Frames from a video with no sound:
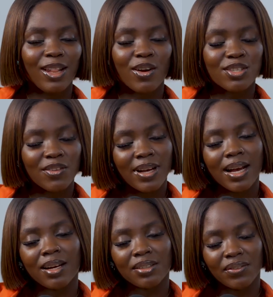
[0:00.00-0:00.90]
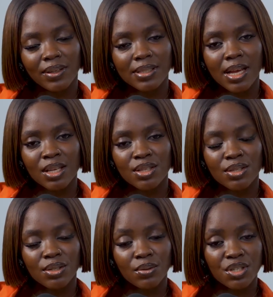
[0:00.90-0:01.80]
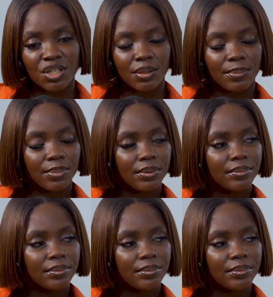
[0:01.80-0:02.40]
A lot of our outfits are so cheap.